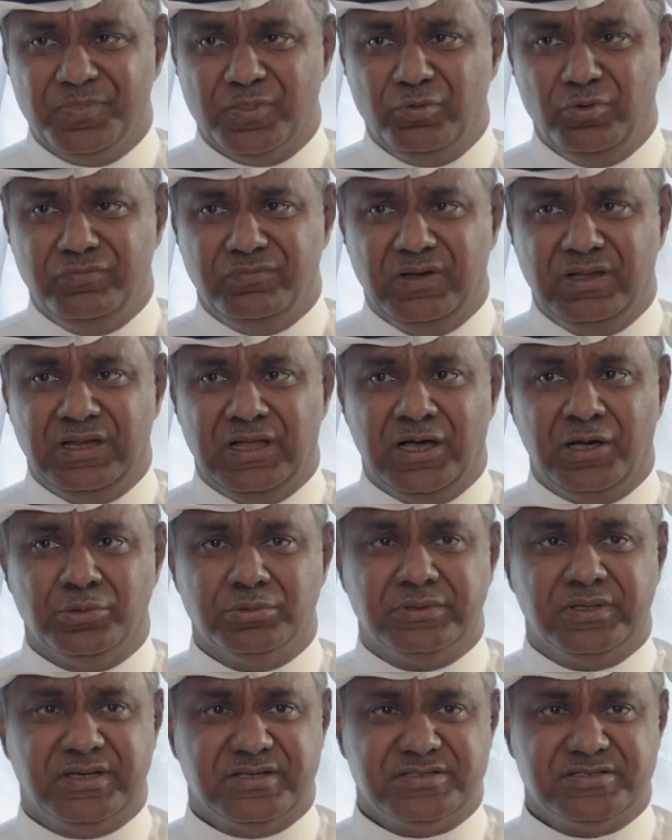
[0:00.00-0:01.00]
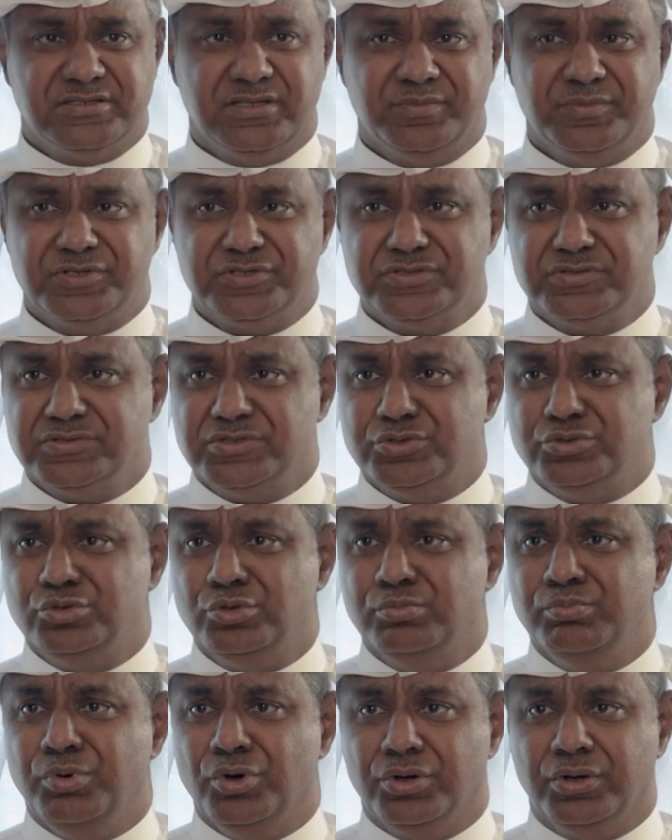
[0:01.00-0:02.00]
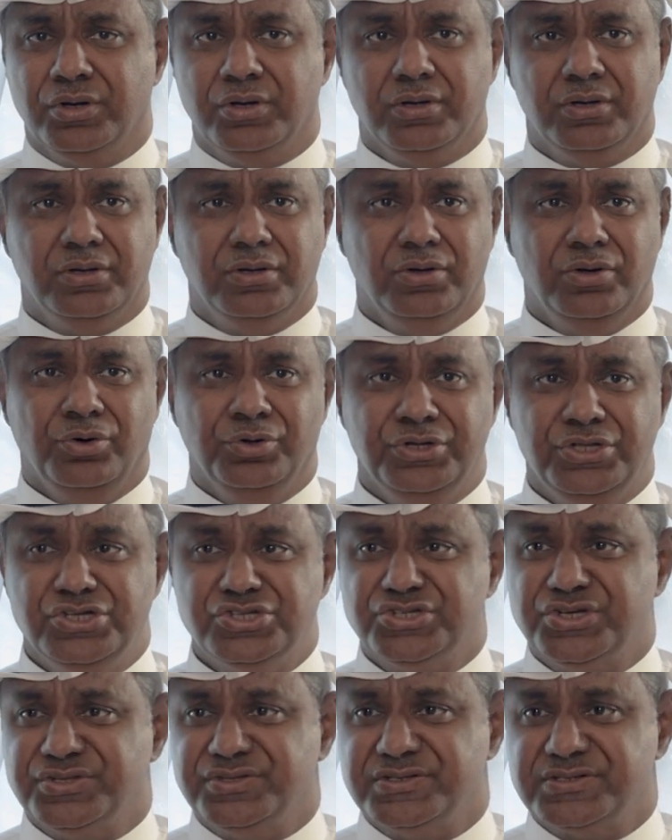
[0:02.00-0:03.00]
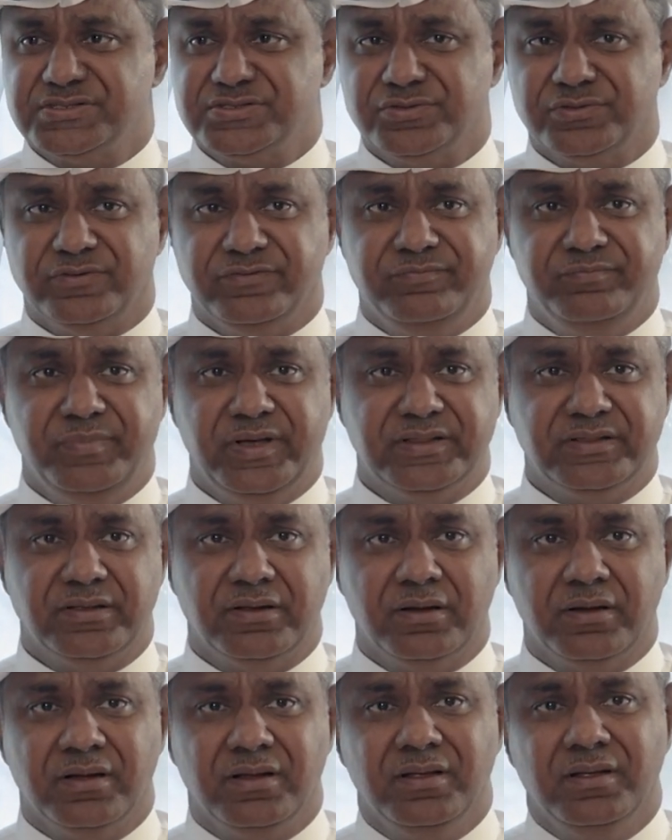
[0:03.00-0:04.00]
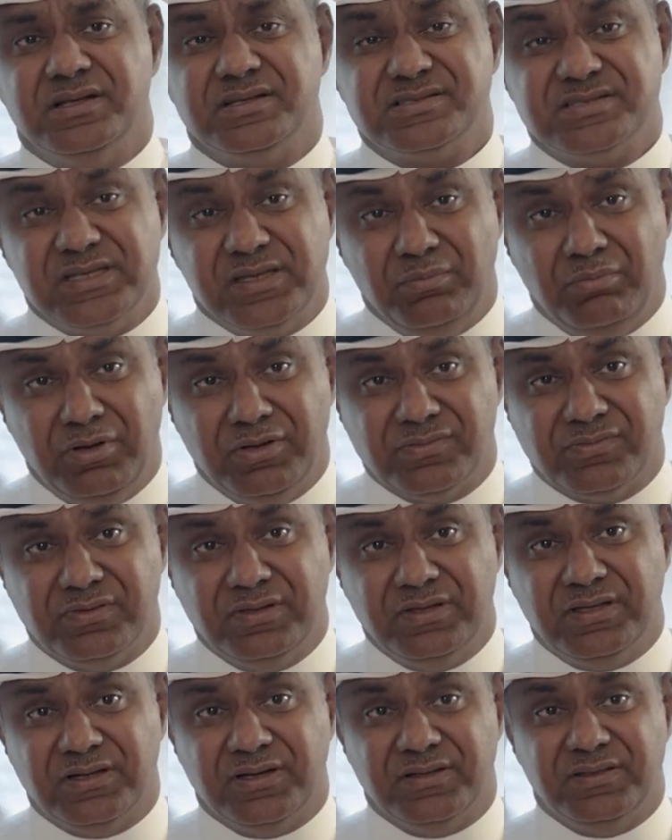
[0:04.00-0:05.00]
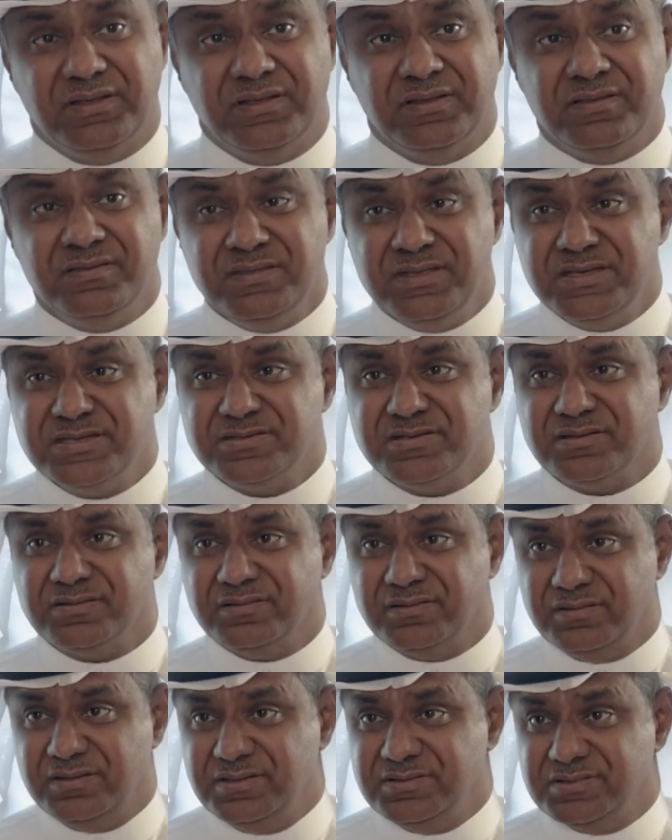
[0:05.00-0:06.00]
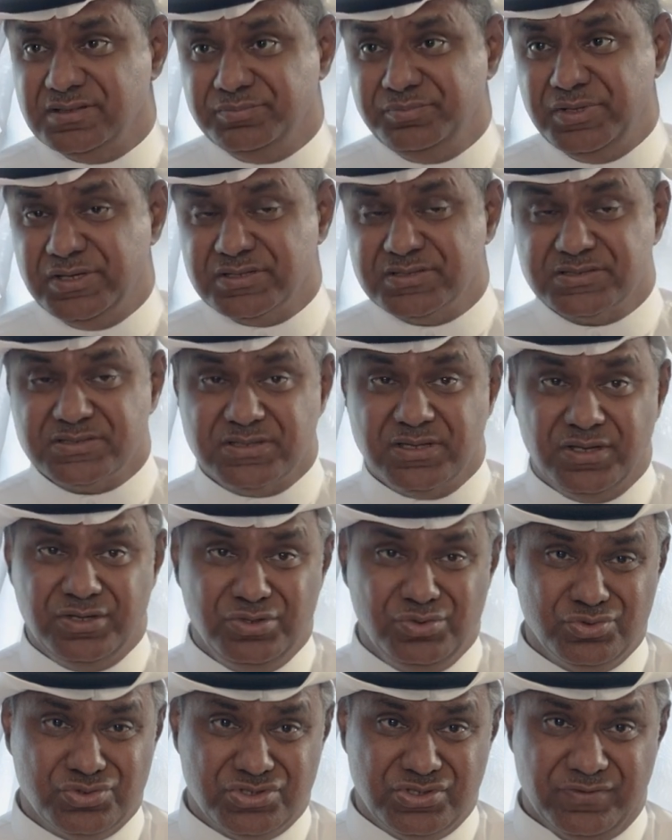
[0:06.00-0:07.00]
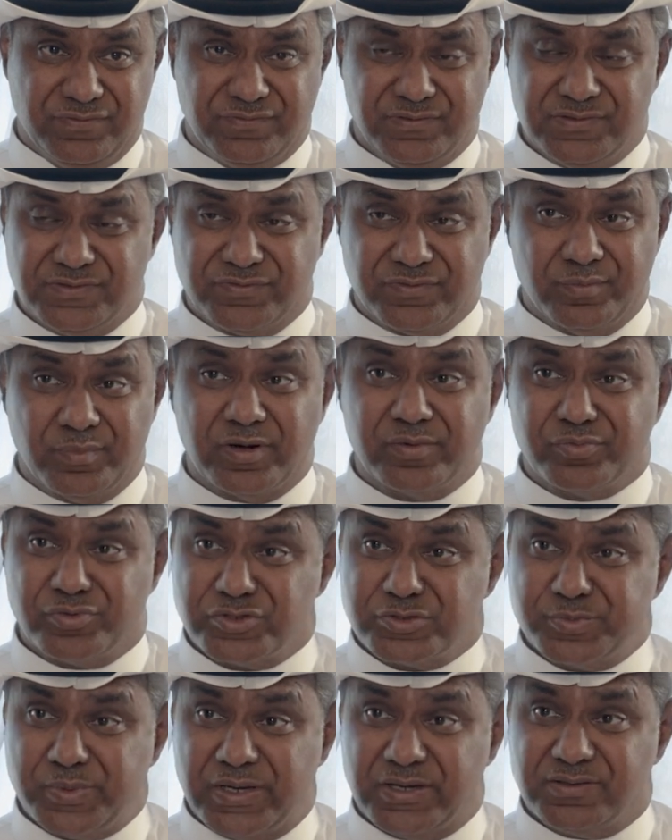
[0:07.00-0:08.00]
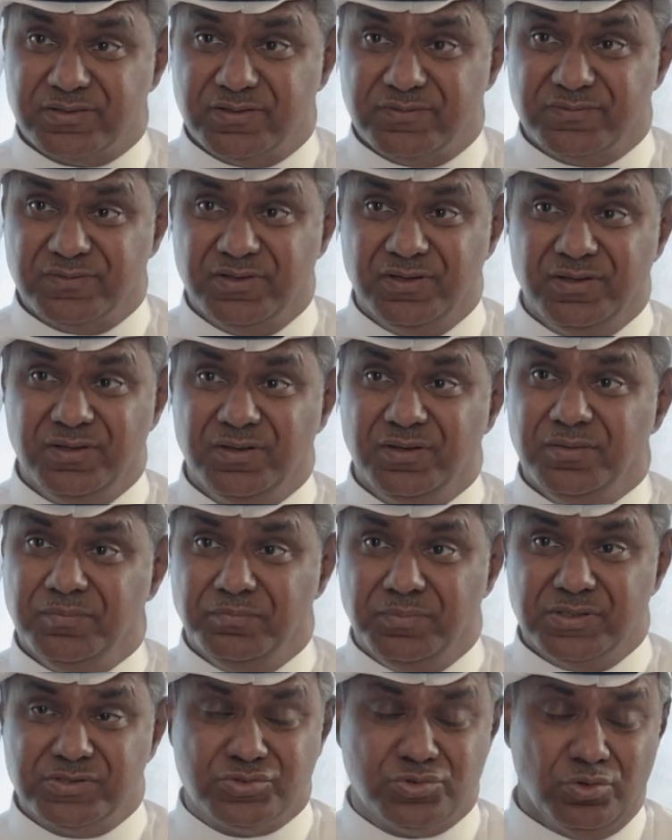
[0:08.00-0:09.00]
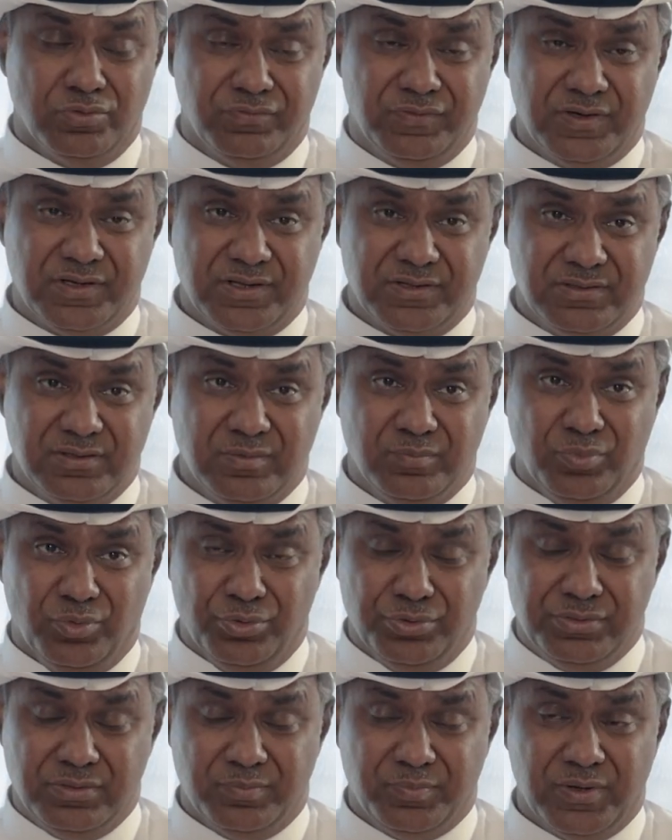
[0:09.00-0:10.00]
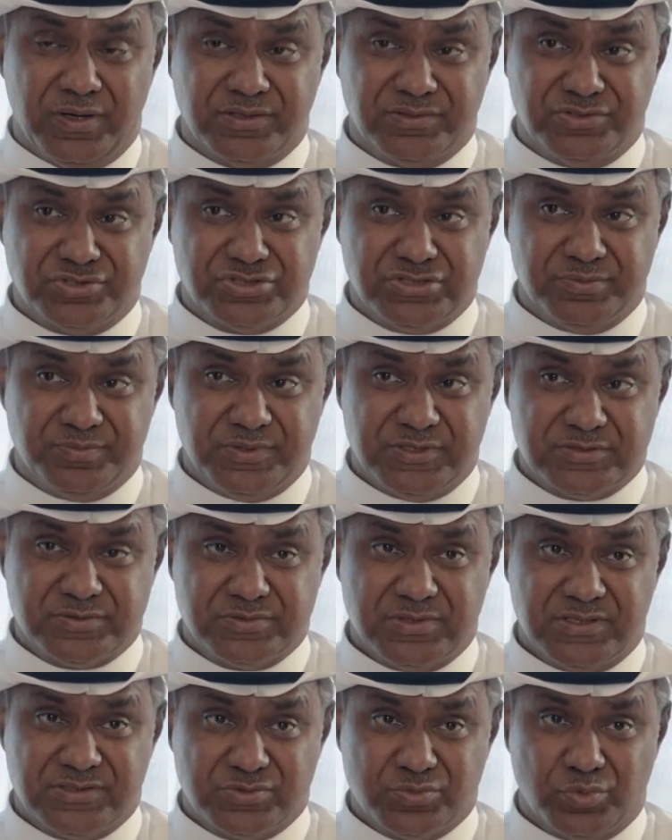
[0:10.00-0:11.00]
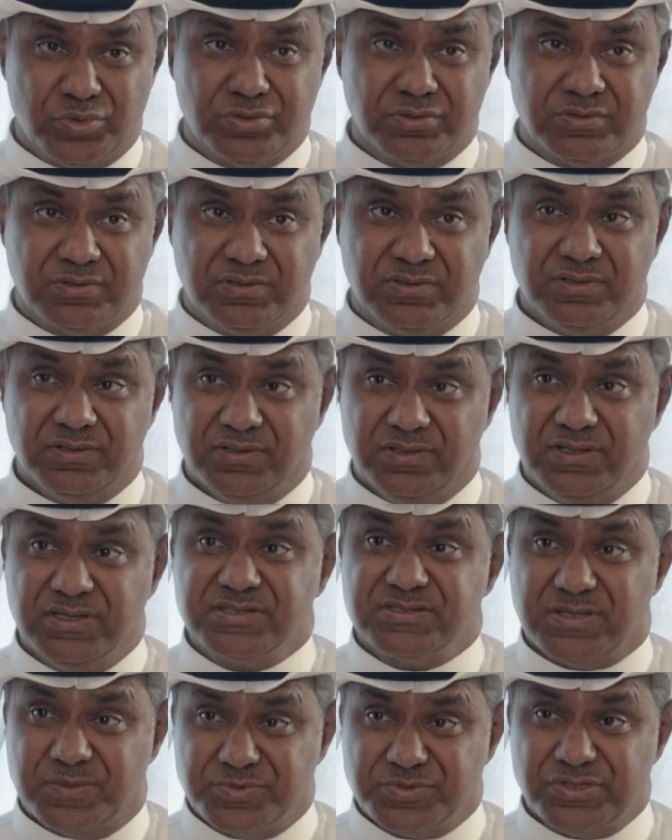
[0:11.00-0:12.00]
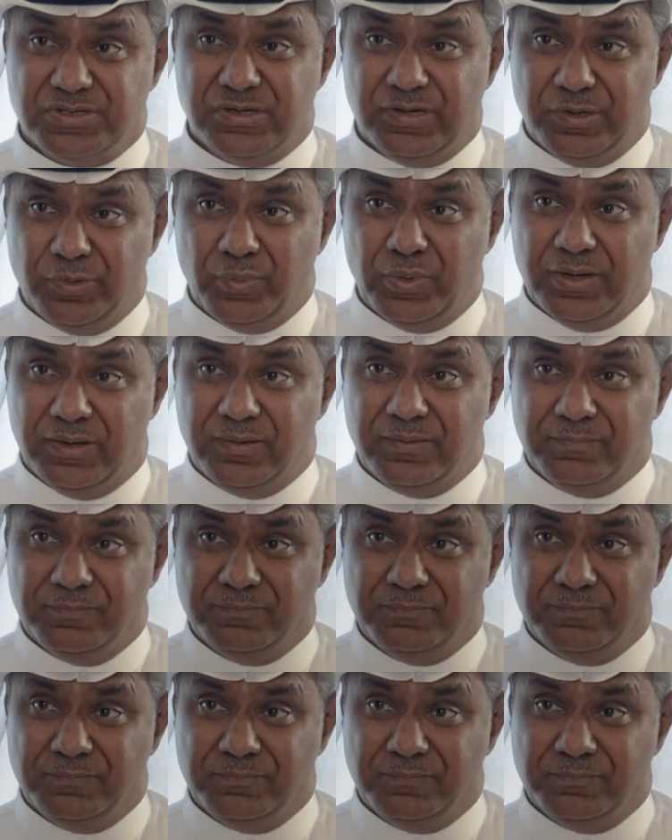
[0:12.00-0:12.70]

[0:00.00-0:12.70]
We've allowed customers to book on each other's sort of metal seamlessly, and I think these are the things that makes a huge difference from our perspective. But so far, I think both the partnership has worked exceptionally well.